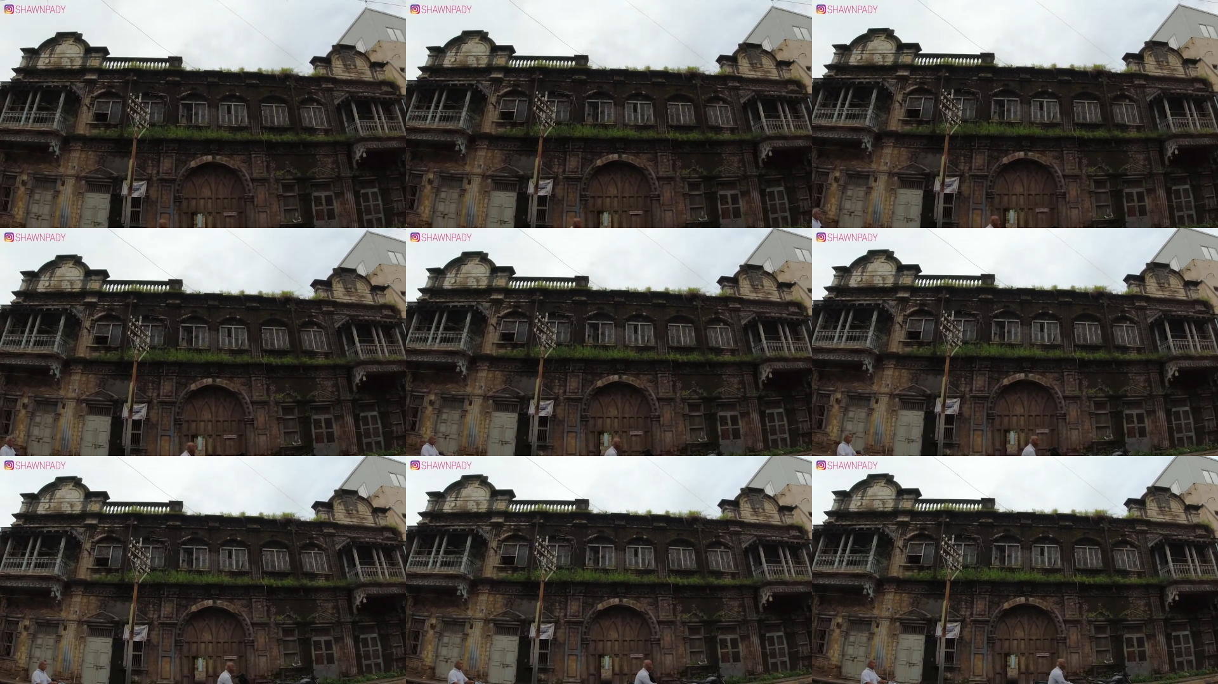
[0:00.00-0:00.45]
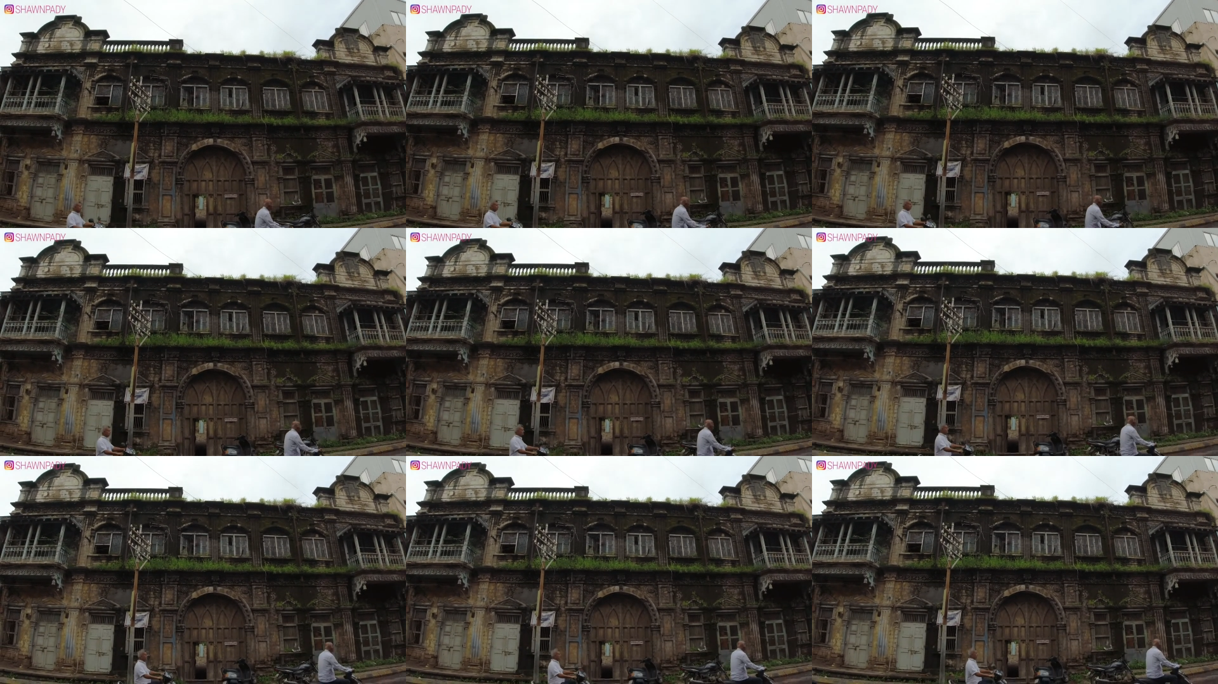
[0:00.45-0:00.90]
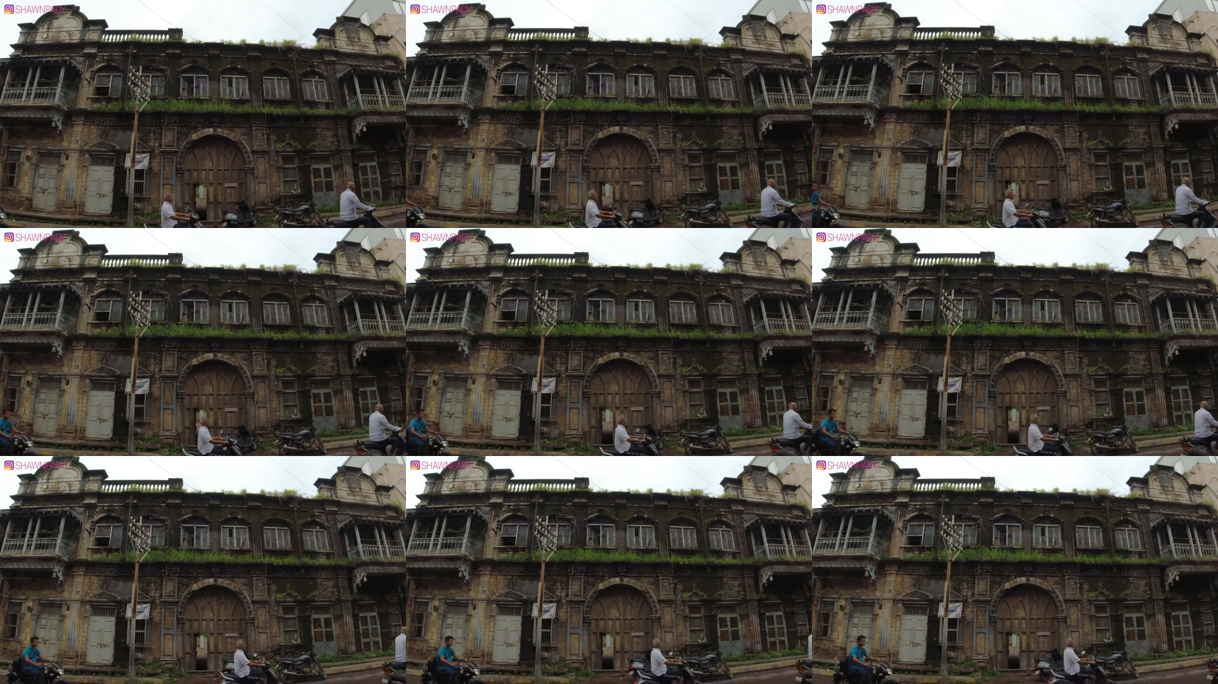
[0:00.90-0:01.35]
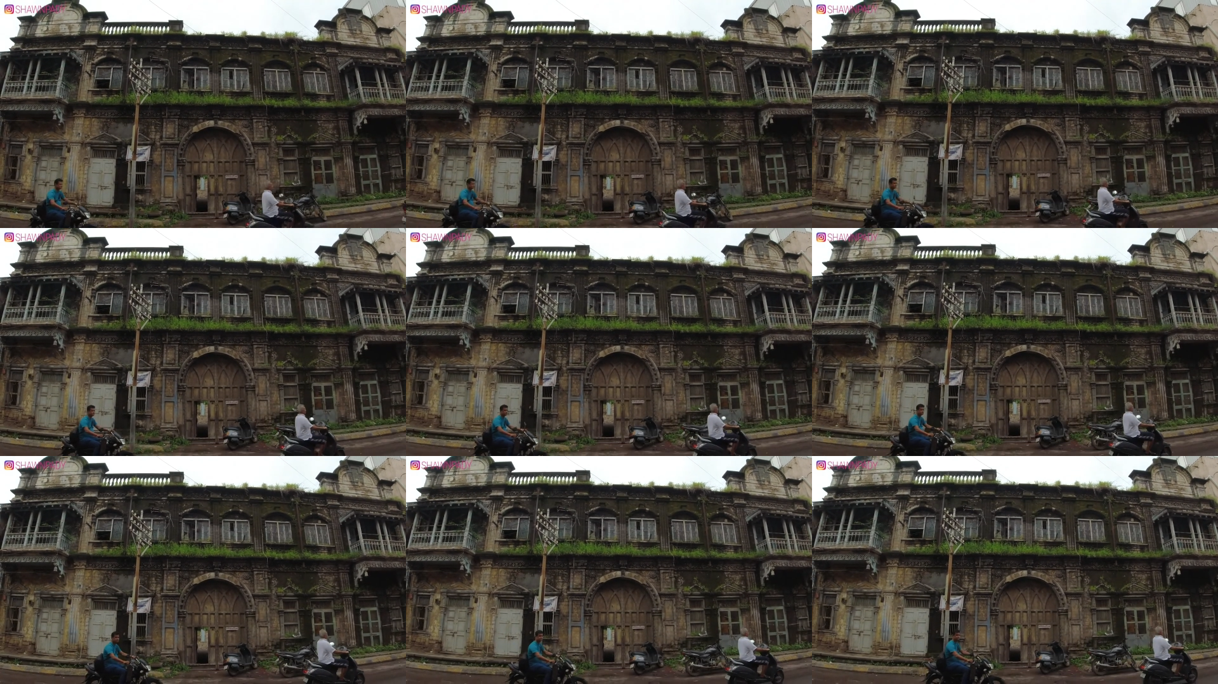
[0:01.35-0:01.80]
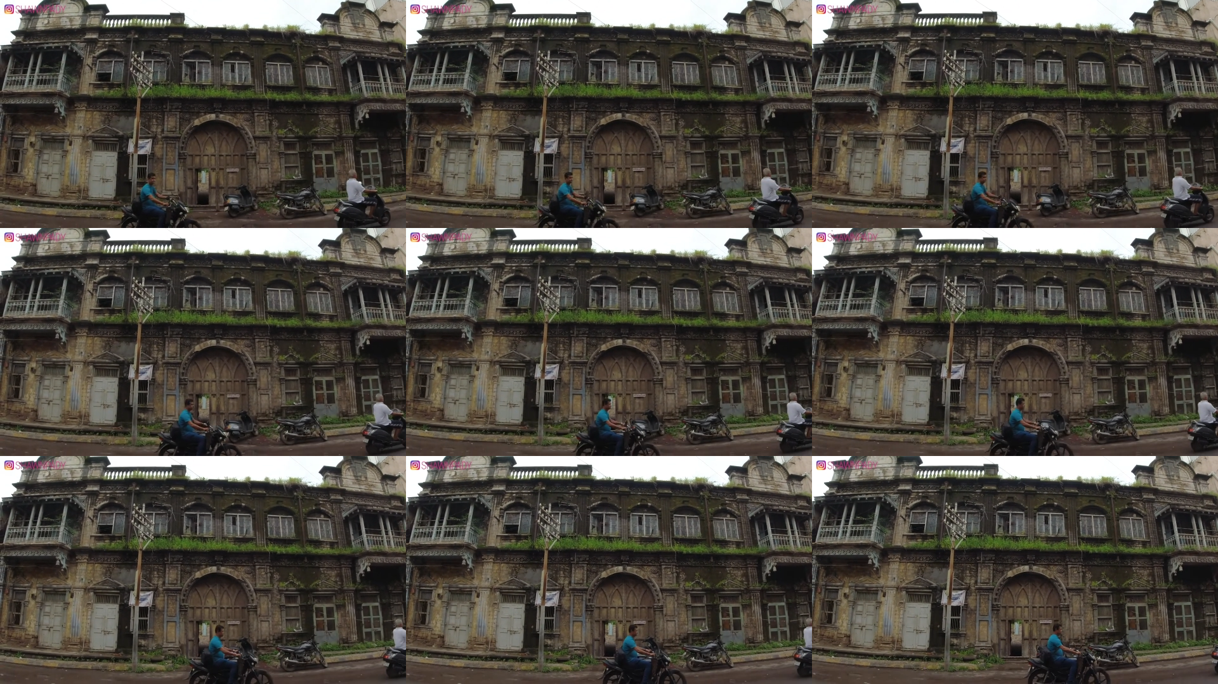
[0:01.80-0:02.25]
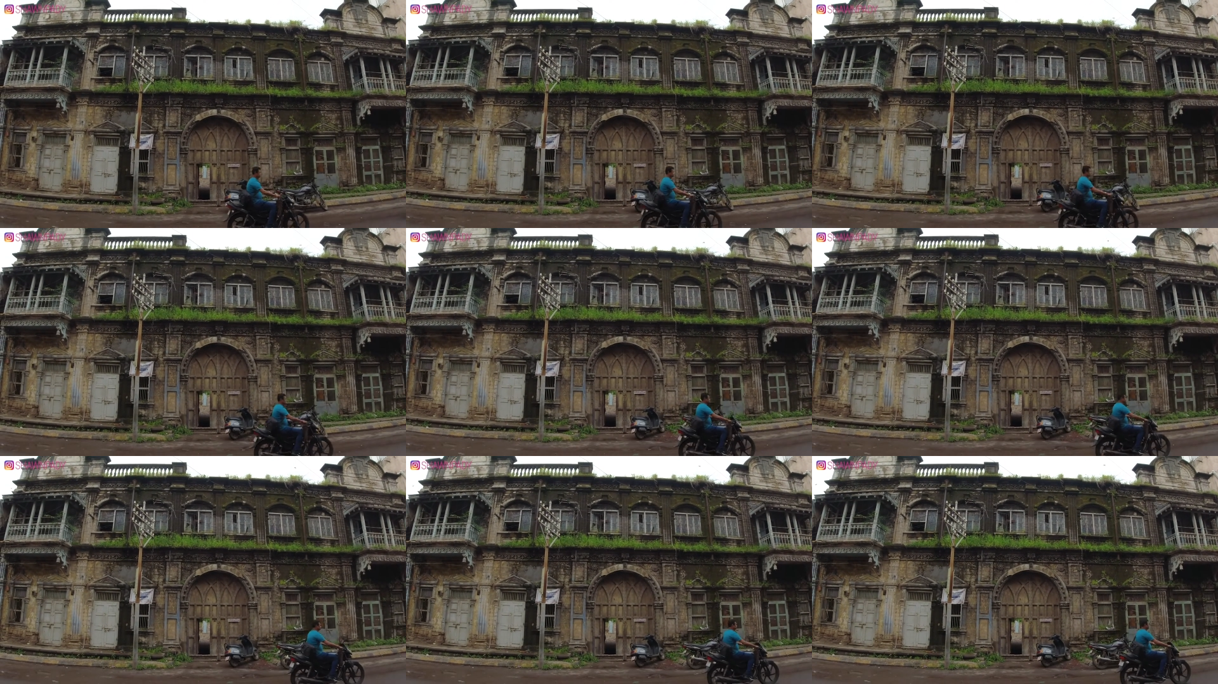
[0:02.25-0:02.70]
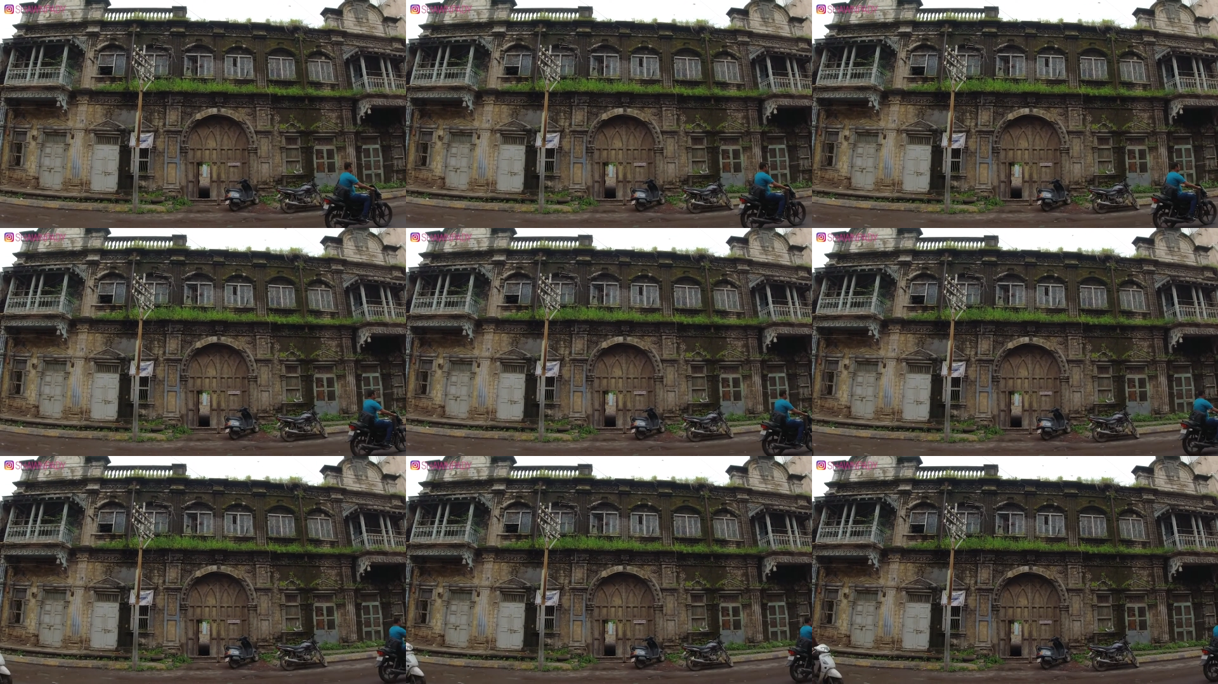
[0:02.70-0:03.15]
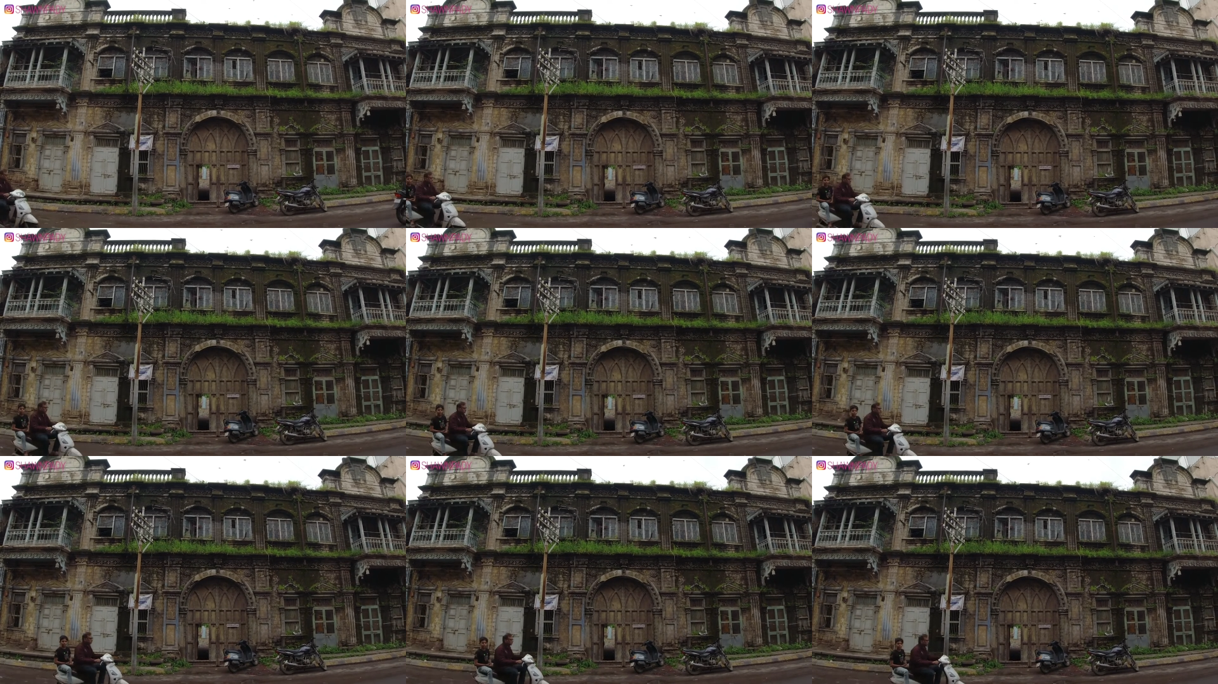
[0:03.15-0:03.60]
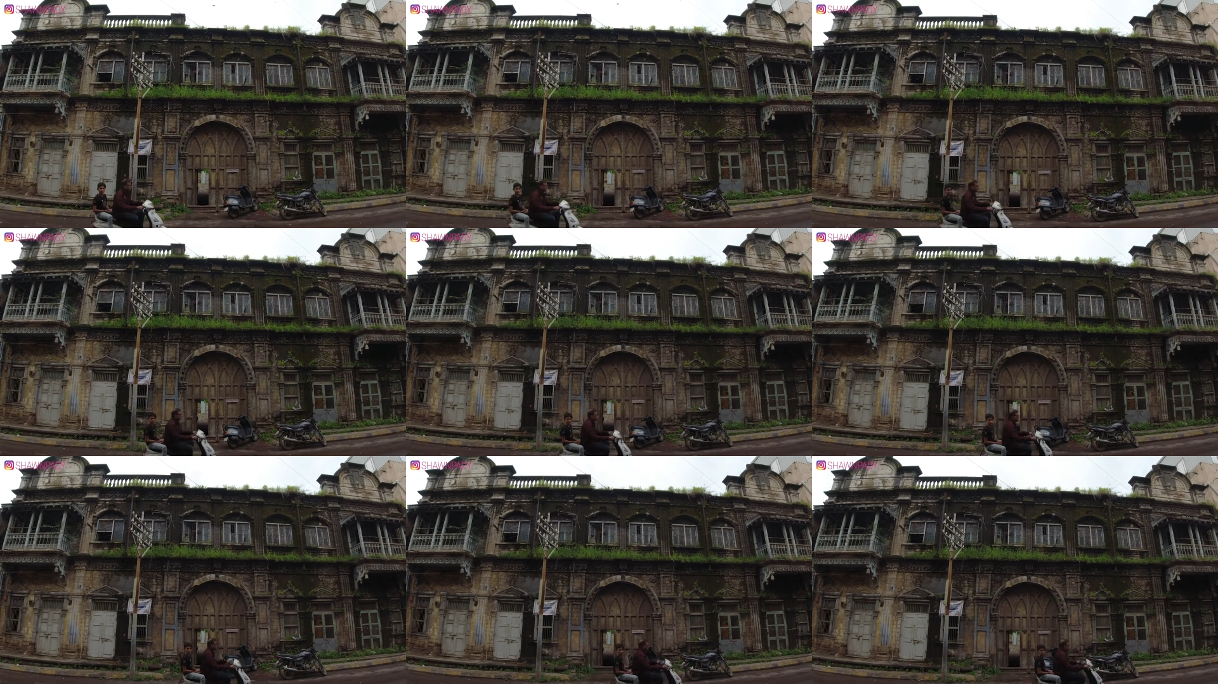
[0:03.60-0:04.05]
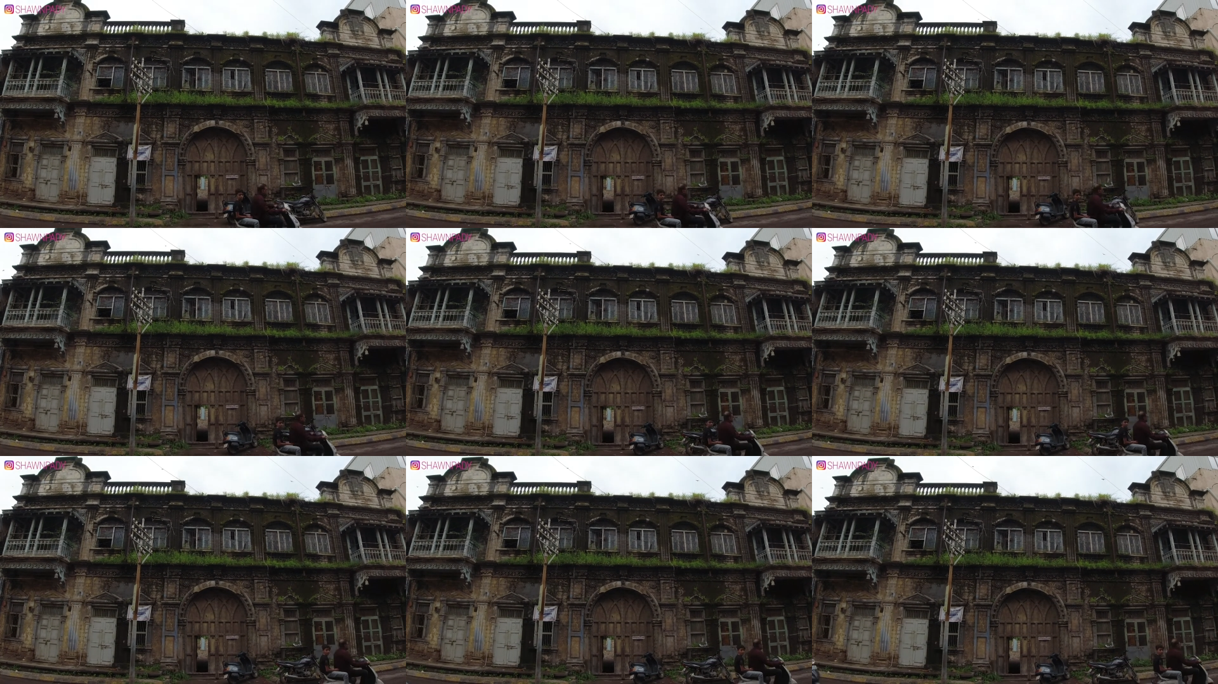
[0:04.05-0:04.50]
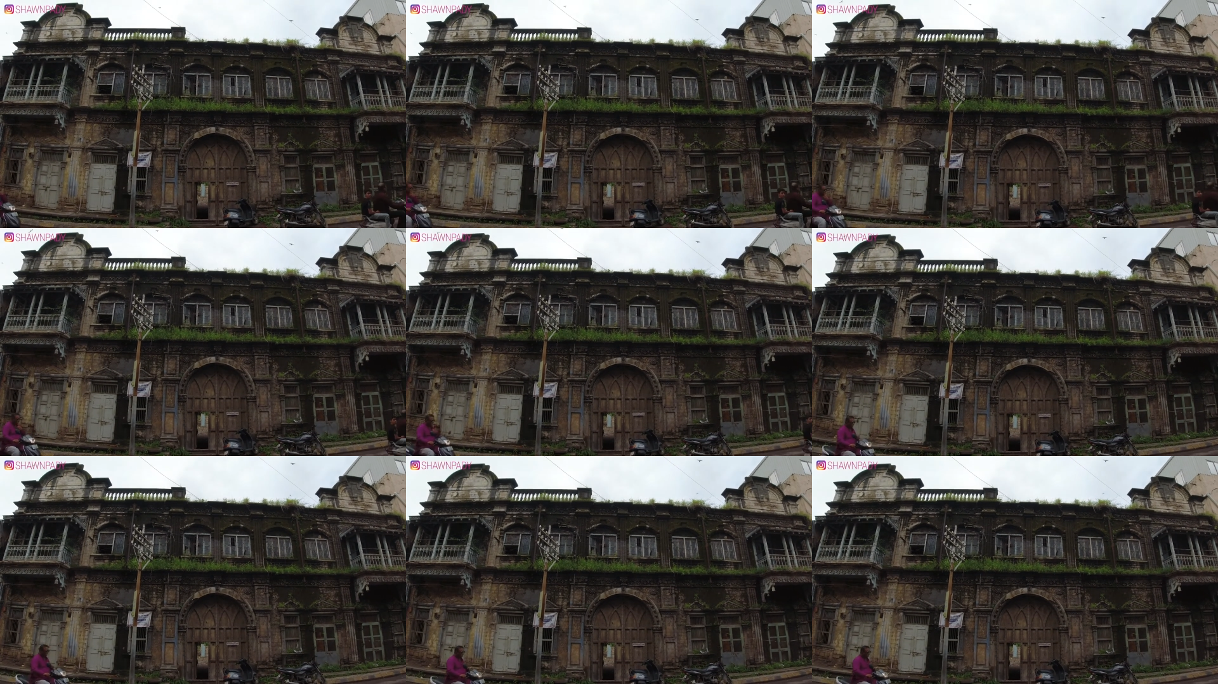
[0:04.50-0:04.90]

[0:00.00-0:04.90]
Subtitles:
[unreadable: no face in view]